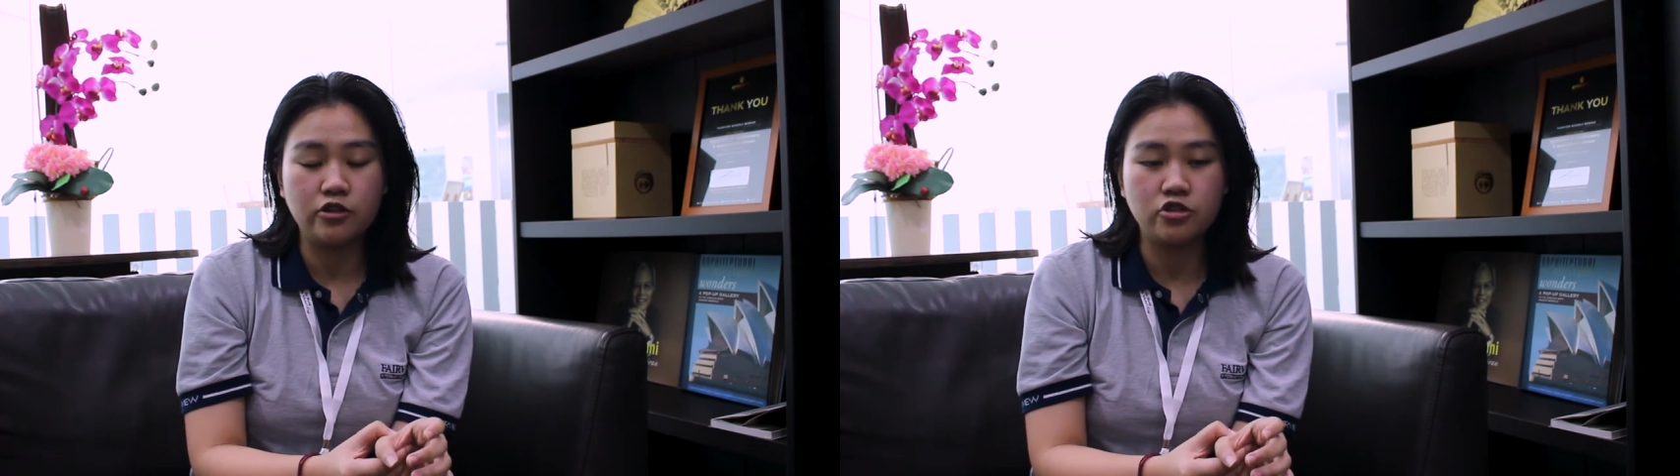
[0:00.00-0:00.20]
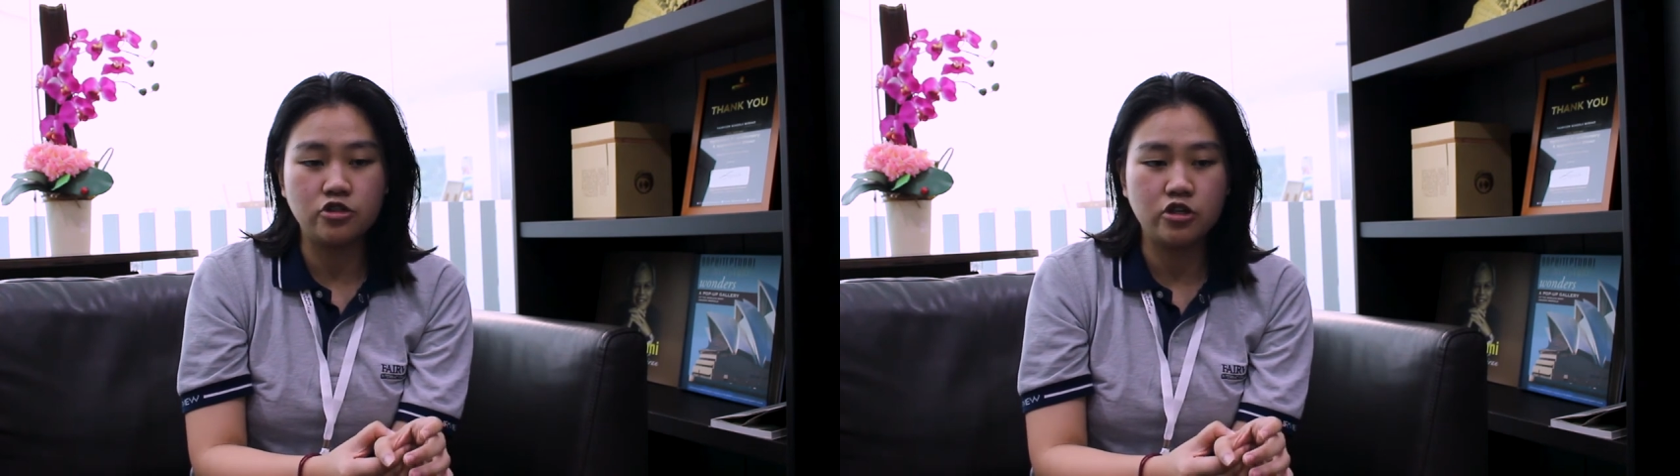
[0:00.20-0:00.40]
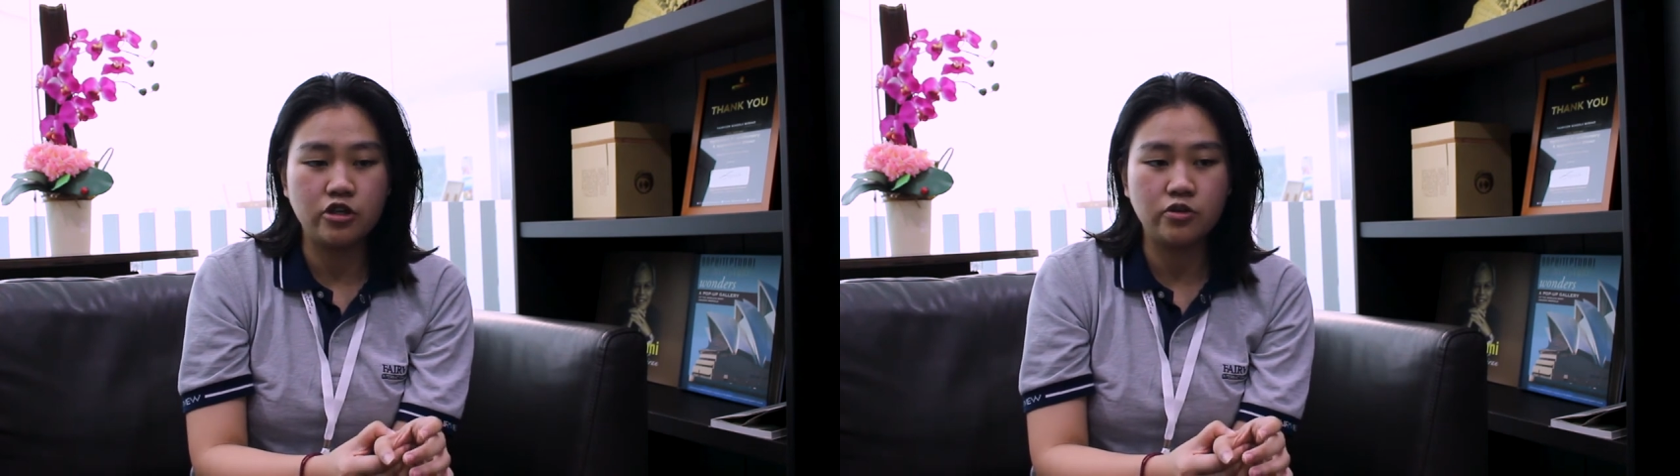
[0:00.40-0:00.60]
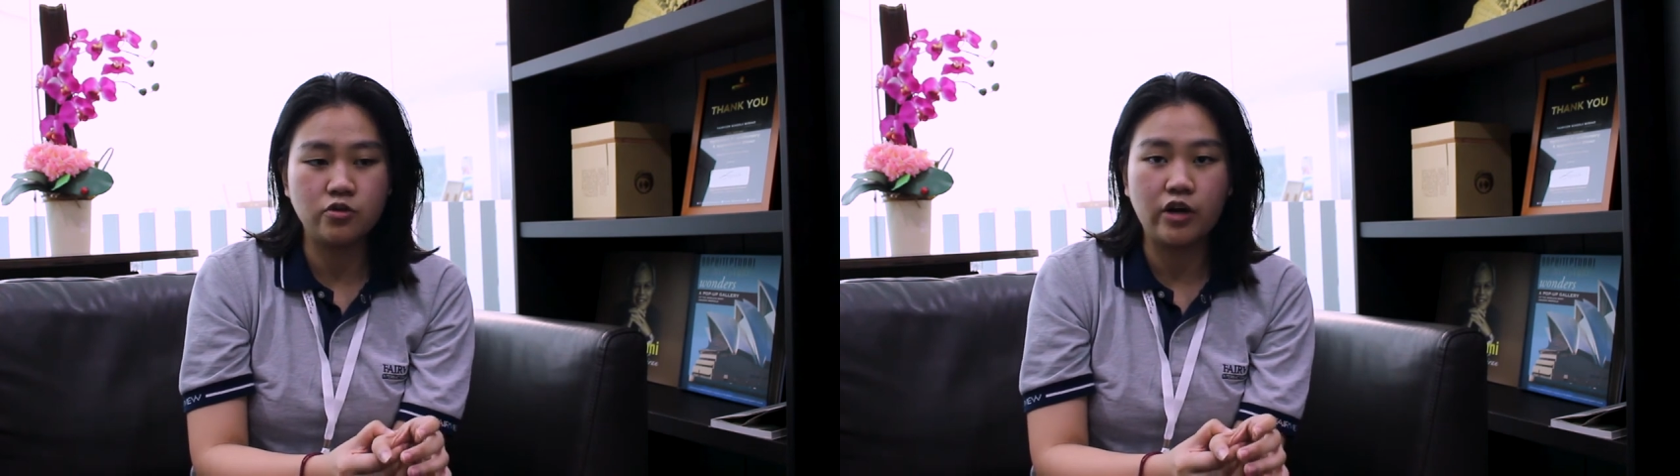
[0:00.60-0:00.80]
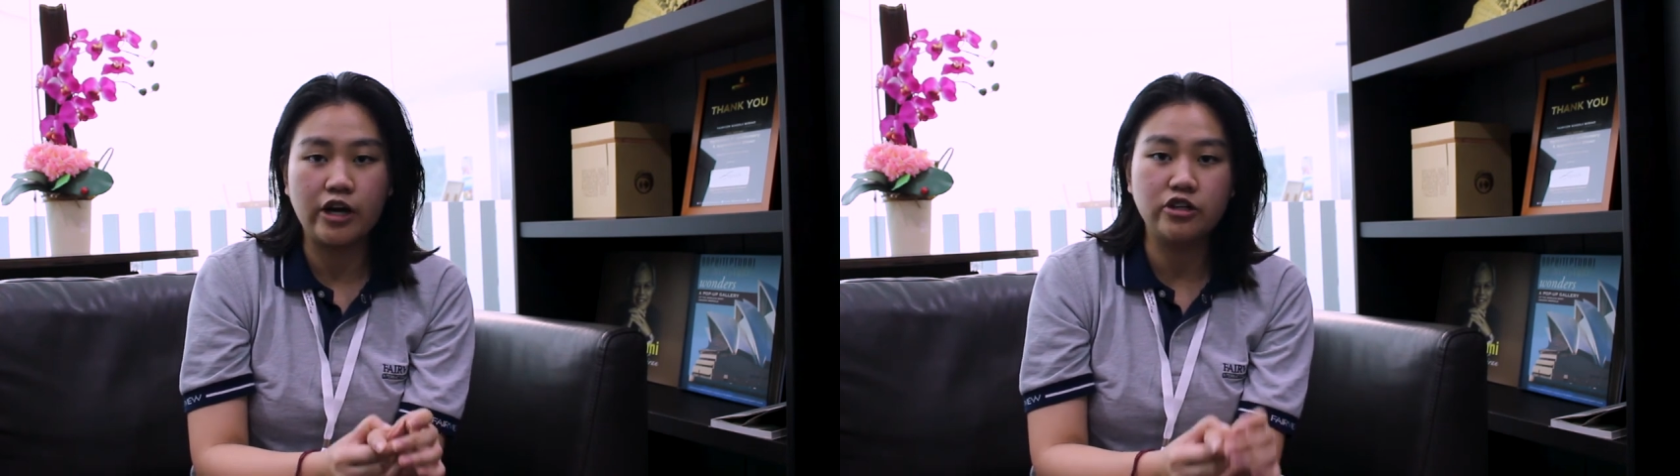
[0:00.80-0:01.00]
literature
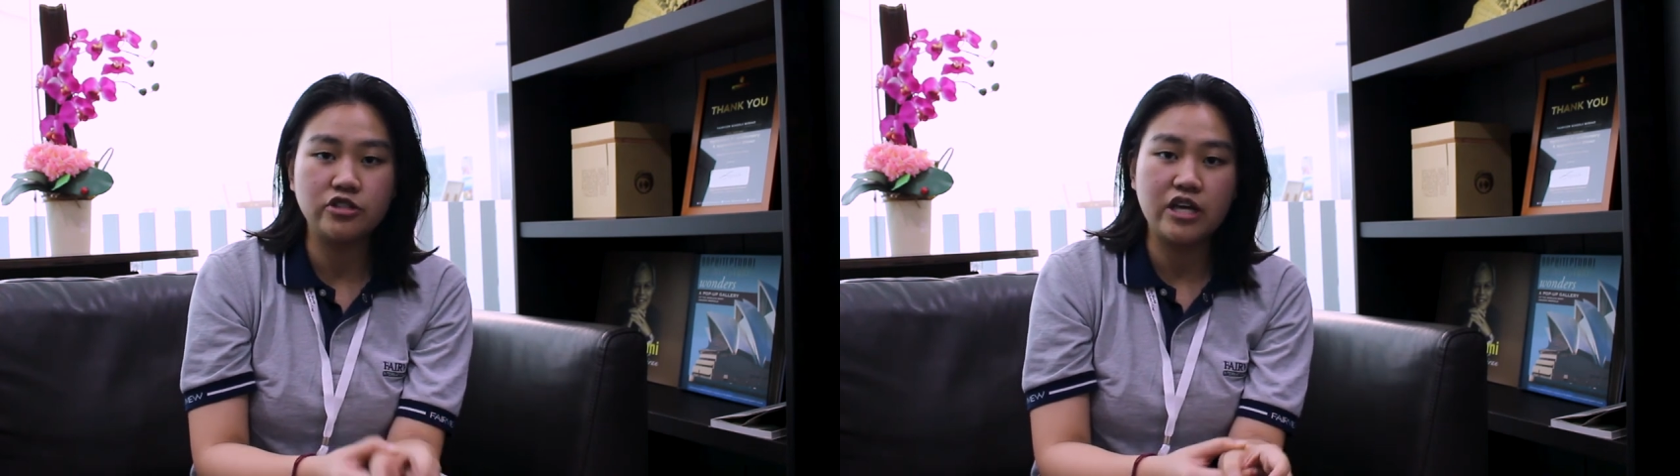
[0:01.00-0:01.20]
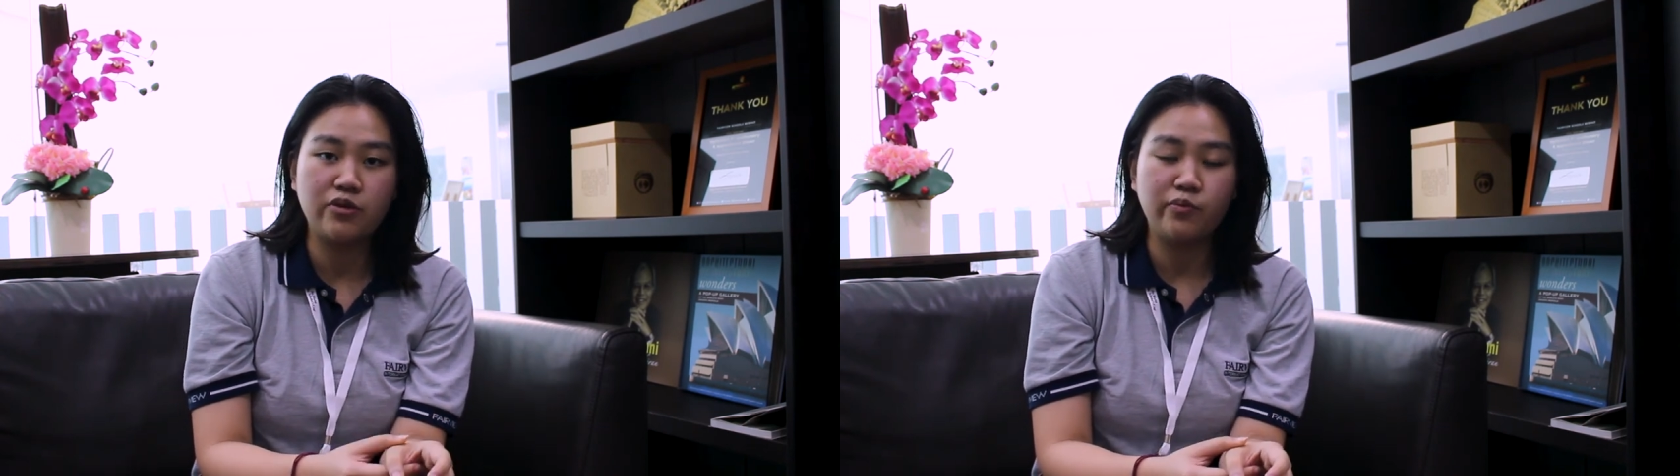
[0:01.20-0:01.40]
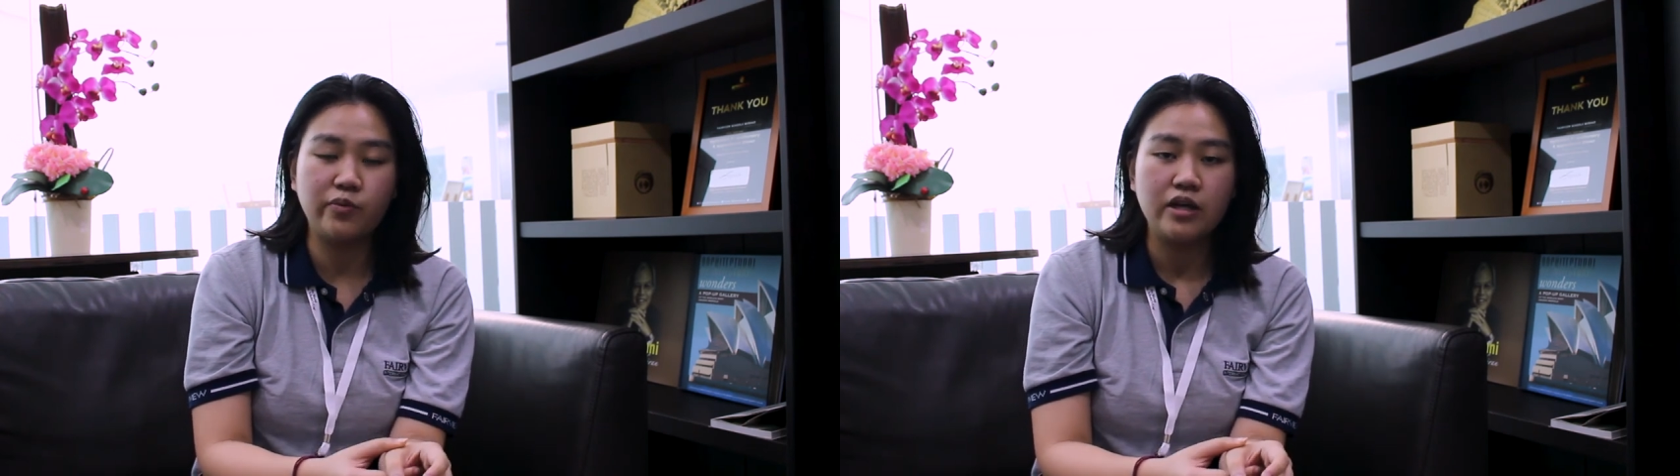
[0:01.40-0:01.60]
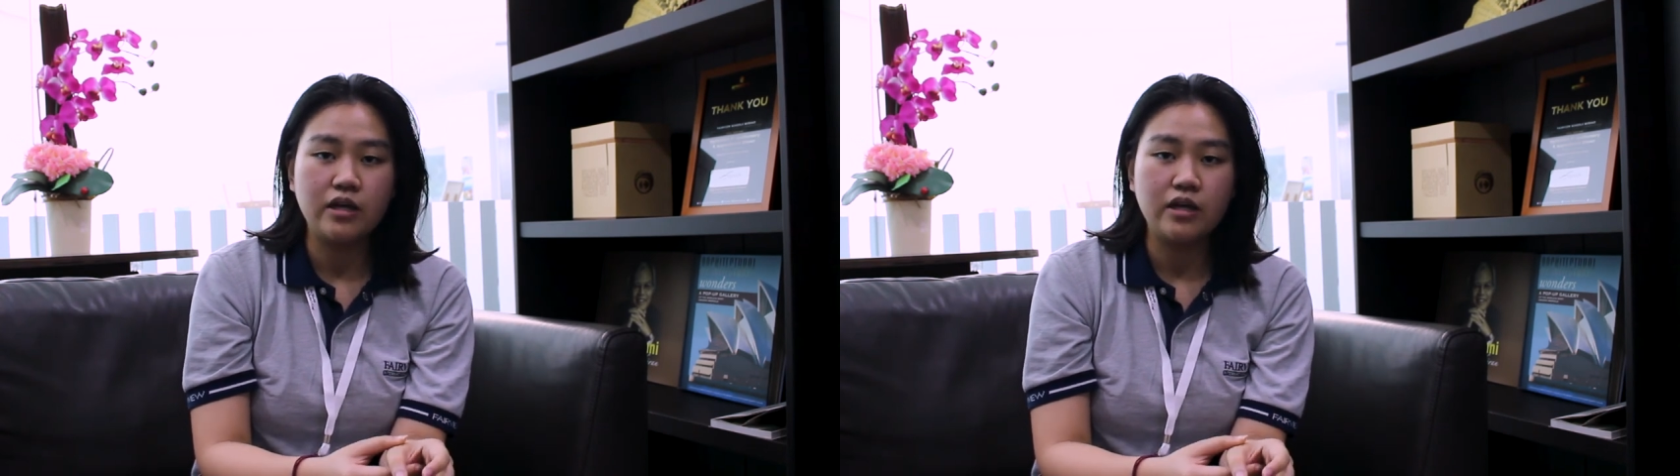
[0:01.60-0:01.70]
to understand